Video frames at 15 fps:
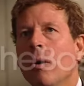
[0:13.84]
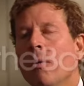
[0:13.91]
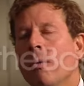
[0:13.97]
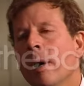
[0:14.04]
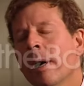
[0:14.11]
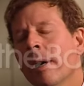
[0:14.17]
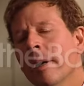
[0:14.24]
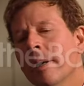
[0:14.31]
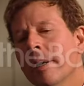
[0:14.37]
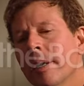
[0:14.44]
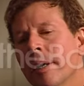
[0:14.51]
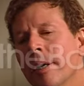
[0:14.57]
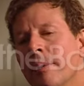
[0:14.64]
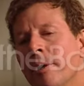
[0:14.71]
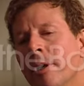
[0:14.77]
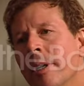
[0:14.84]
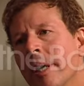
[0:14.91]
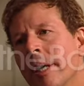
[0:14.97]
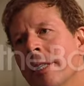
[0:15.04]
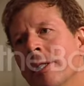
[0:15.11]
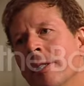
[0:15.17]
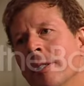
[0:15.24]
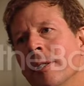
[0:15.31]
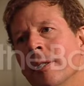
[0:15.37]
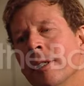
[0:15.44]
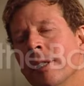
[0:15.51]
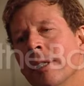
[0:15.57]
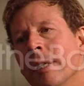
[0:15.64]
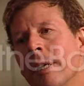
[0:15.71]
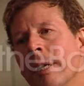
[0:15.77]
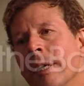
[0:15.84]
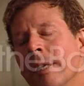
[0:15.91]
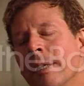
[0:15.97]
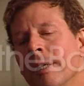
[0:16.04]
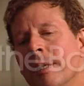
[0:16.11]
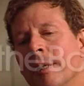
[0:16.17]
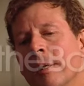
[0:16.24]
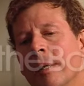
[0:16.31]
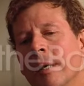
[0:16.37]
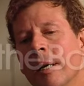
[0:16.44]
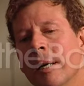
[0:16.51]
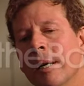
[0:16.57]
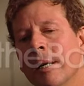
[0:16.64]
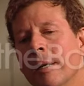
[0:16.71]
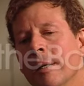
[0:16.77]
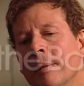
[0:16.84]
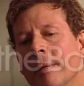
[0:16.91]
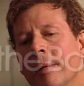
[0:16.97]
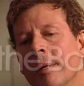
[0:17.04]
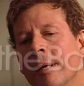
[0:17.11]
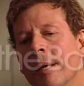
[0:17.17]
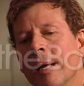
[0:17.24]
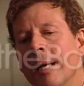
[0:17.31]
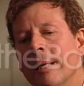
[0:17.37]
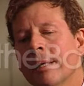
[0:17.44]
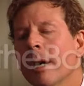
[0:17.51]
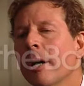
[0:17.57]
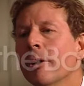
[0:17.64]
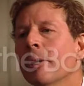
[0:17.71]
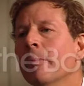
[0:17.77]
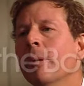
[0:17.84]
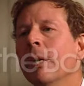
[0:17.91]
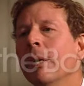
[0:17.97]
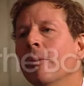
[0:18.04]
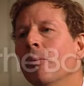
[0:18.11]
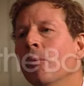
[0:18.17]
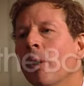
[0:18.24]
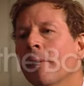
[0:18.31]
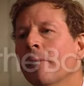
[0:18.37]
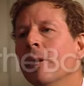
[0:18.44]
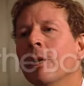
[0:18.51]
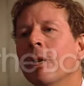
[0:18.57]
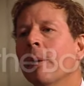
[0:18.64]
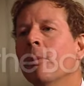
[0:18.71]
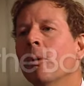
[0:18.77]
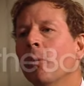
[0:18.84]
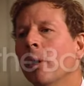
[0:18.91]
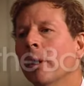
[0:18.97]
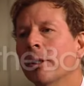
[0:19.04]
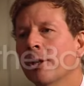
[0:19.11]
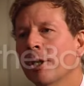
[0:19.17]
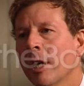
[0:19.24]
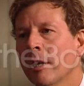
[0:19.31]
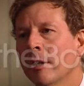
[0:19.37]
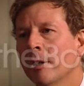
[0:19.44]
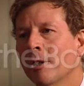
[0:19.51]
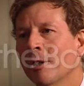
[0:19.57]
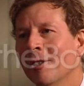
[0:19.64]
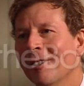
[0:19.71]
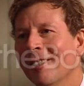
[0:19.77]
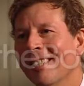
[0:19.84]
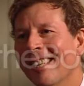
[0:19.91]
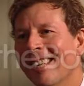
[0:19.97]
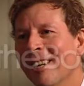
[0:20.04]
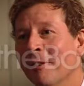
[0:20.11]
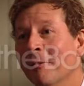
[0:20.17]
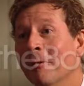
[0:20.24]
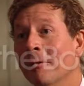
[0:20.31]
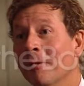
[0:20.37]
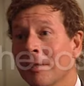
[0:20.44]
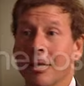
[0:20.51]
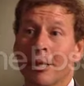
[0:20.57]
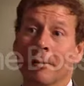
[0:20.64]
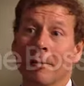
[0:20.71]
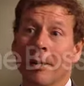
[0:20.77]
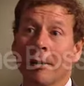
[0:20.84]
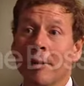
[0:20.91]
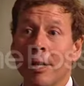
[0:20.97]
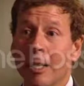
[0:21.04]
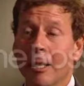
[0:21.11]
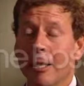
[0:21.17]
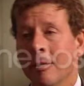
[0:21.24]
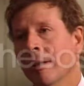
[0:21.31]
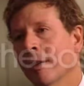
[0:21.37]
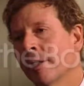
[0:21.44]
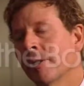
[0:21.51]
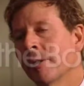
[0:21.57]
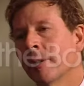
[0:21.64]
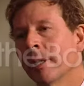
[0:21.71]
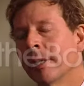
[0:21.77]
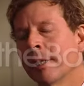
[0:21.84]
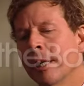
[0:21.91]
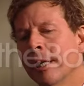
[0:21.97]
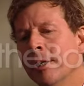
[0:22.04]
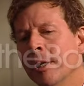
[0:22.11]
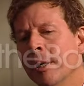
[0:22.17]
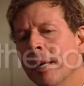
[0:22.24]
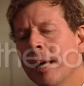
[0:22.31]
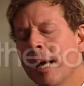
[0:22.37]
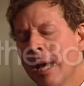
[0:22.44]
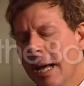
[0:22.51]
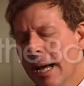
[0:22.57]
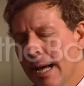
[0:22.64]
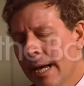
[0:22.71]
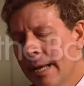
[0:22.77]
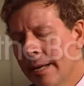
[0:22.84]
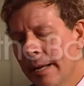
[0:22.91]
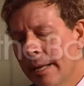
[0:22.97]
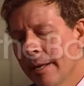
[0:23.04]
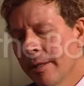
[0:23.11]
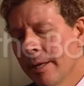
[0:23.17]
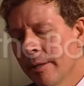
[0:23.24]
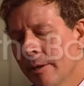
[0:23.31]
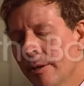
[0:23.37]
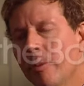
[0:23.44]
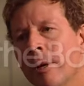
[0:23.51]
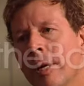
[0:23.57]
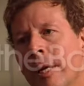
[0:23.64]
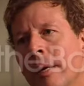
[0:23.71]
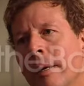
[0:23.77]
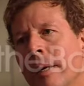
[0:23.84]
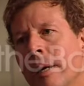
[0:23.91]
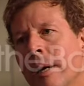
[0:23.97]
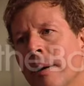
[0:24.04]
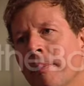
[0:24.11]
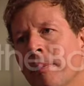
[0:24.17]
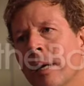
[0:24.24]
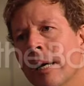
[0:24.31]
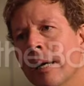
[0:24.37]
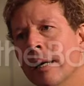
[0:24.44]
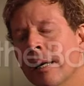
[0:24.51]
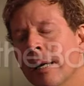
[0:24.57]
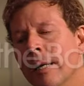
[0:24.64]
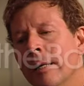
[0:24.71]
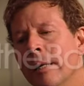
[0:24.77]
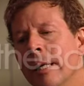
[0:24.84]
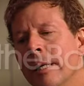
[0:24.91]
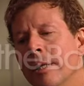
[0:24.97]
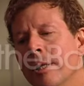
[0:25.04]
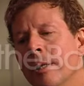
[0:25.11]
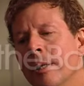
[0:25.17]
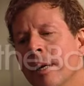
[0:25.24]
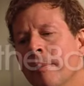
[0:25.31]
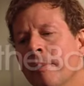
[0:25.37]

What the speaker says: Well, communications is has got to be one of the number one challenges of any large organisation. And I think there are really at least